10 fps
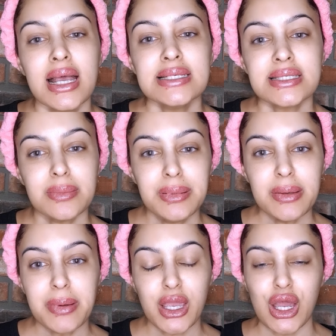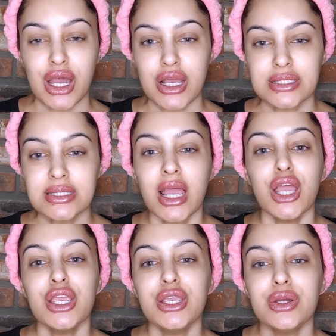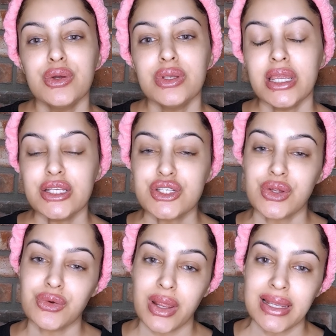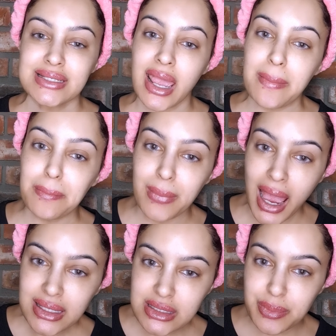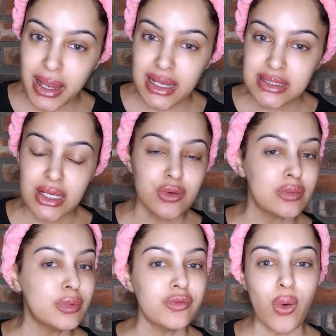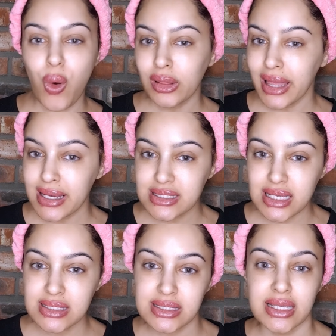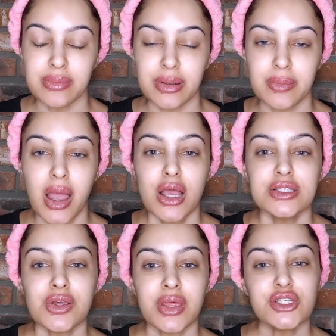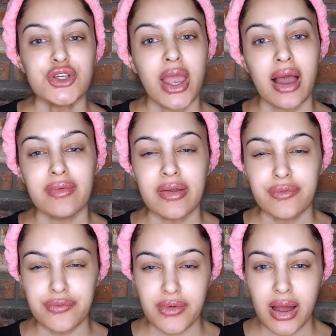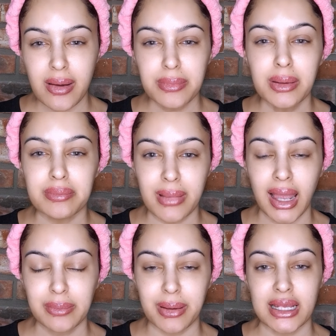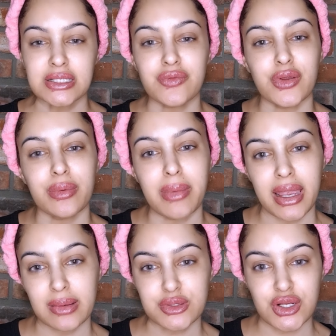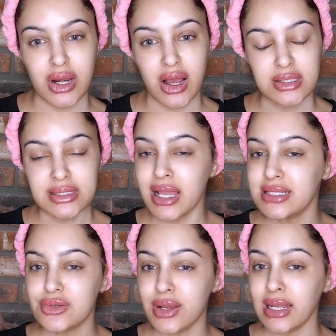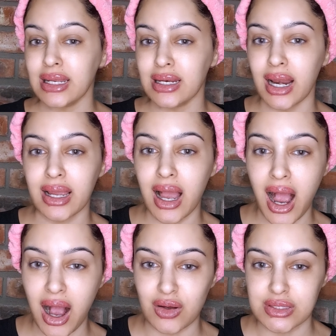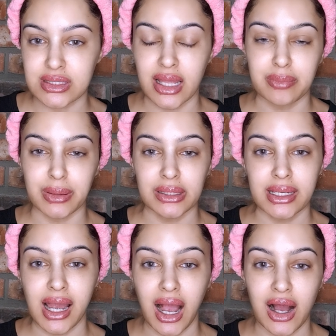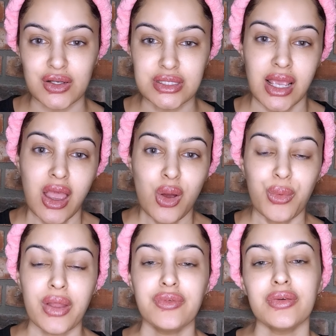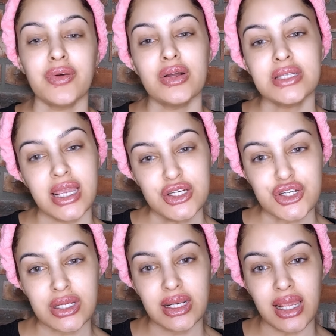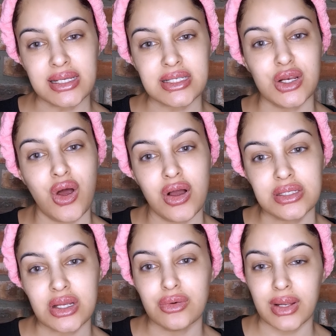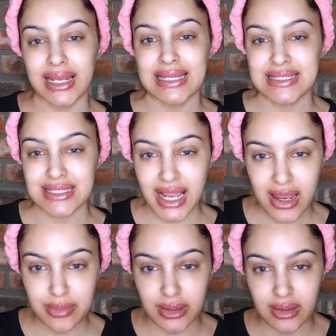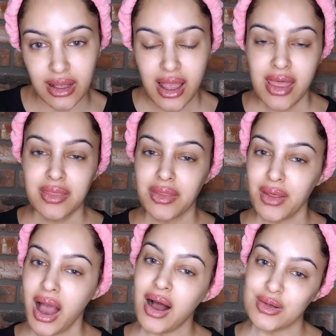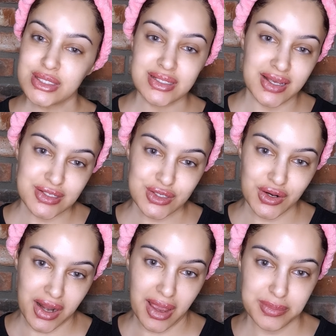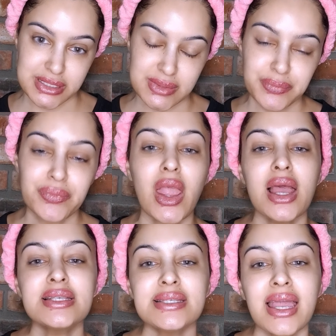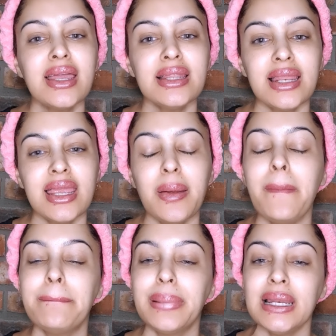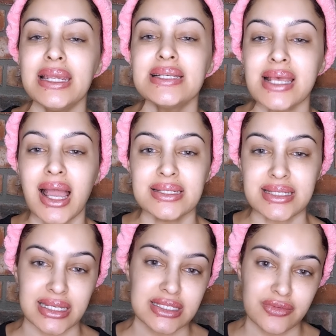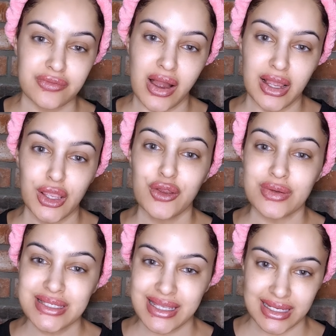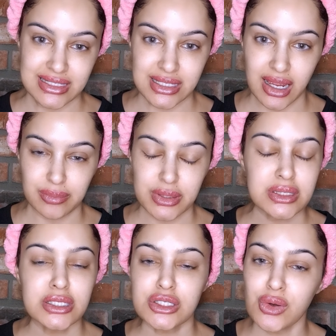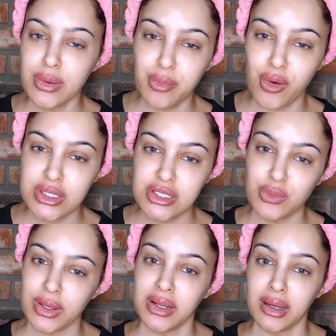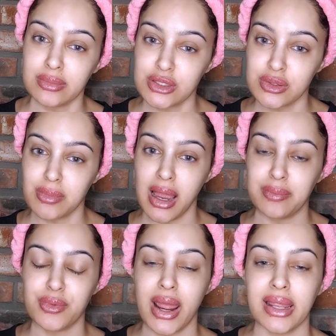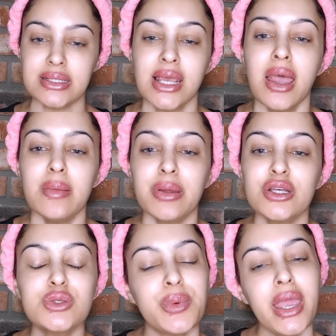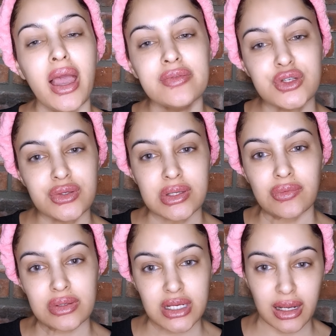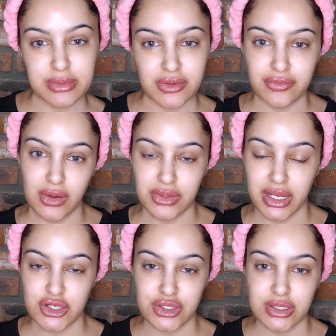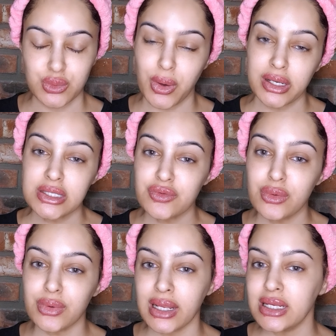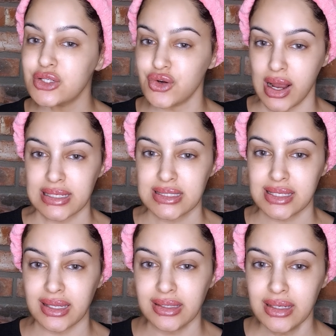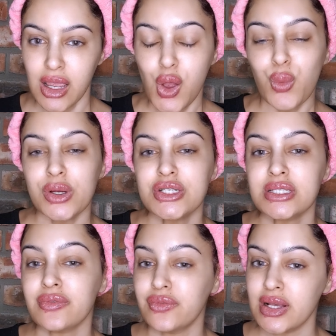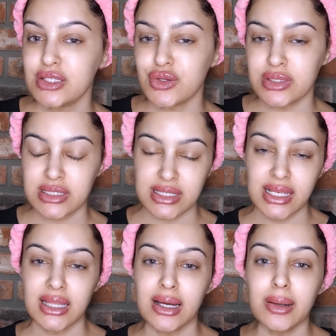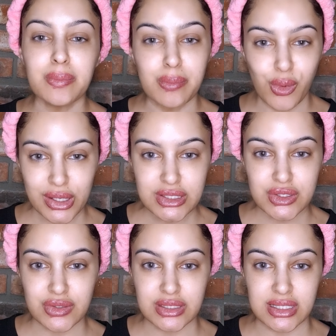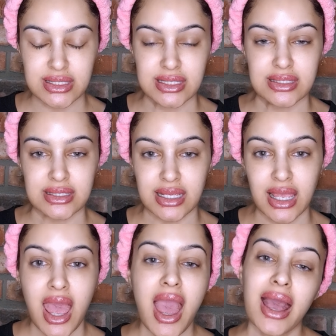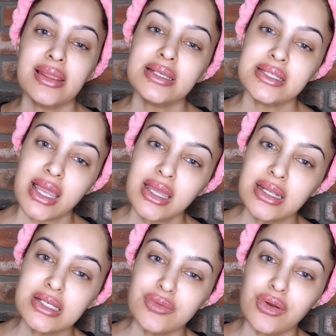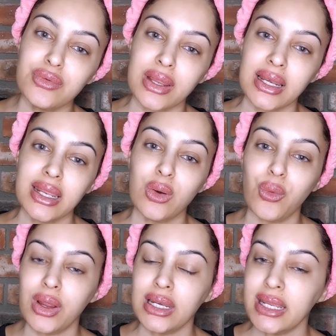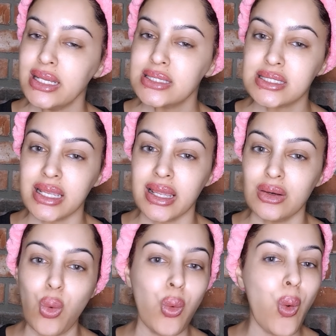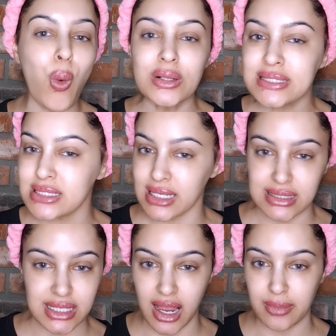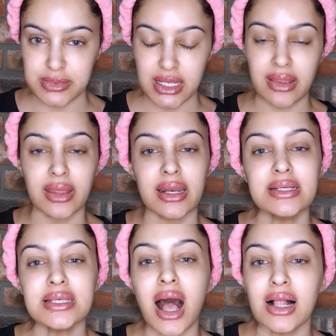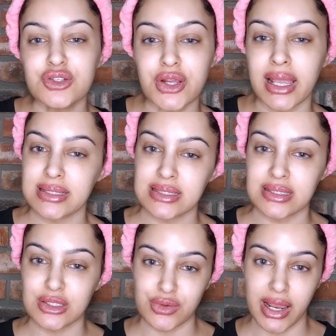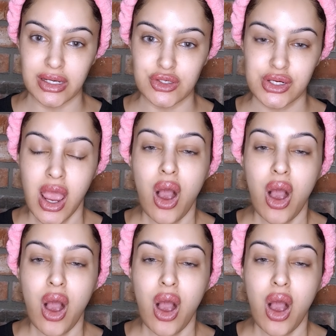simply because you need to create a matte base, remove all excess sebum so that you have a firm matte base for your makeup to last. It's really like a house, like building a house, where if your foundation is not really stable, then the house does collapse. Secondly, please identify your skin type. This is so important when it comes to my brand because we have two different types of foundations. One is for really dry skin, which is the first concealer, moist consistency. And the second is for really oily skin or all skin types, and that is the Ultra Essence range.